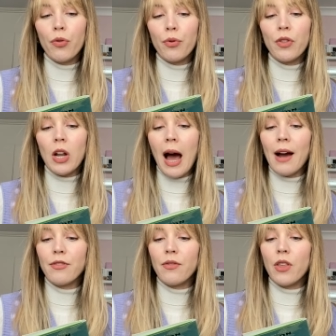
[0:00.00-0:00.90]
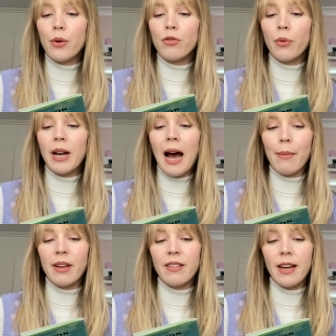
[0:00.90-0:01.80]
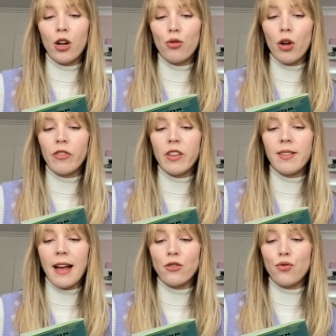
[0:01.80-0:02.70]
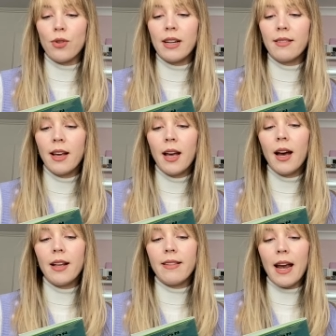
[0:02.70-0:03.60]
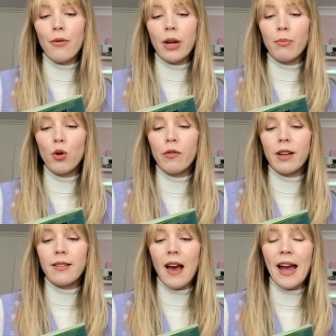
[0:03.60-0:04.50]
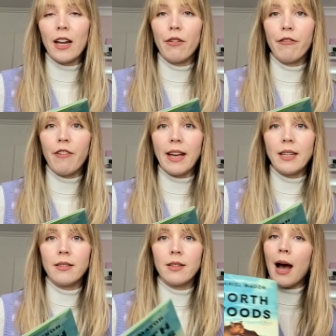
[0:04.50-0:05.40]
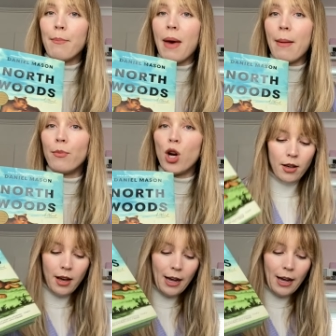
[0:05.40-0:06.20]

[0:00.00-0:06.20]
through the lives of those who inhabit it across the centuries, a daring, moving tale of fate and memory.